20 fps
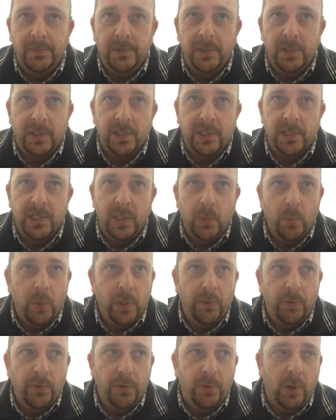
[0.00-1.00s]
just to see
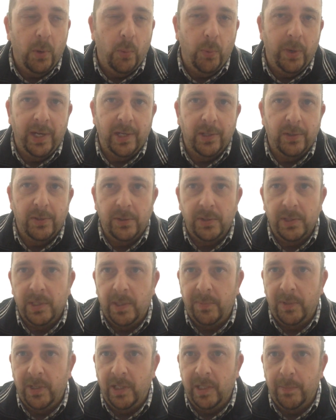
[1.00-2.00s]
whether or not we can do
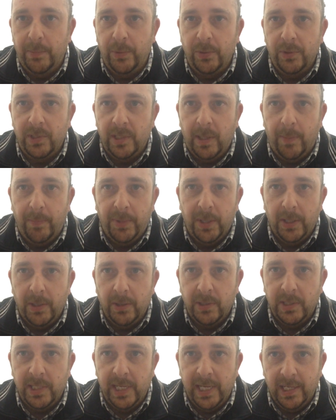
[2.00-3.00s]
something to boost up
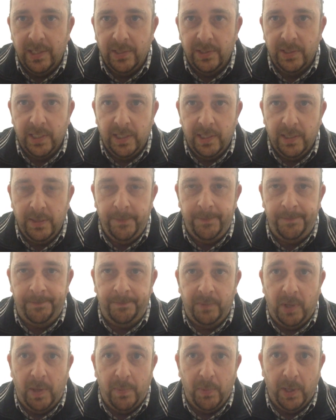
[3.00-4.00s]
those sounds that
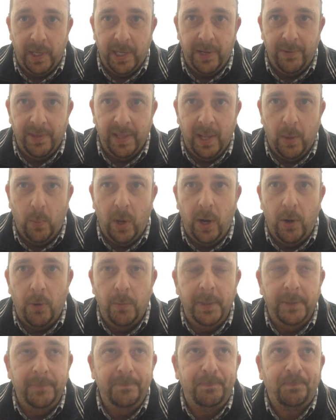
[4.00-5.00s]
I'm not hearing that well.
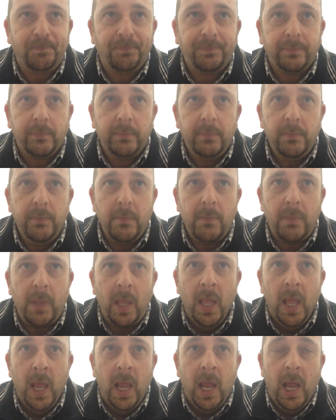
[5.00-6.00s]
But
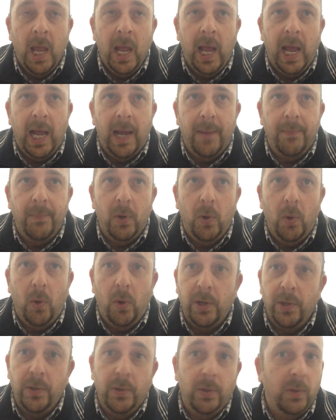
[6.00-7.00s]

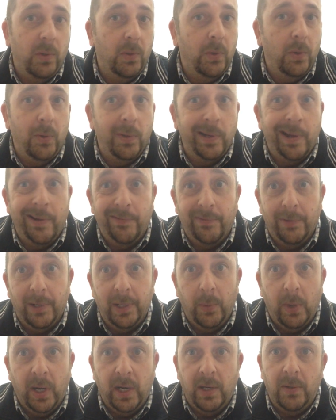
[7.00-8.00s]
all in all going
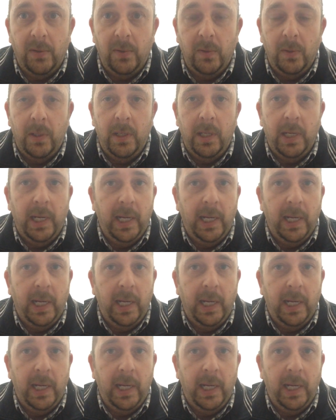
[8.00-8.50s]
really well.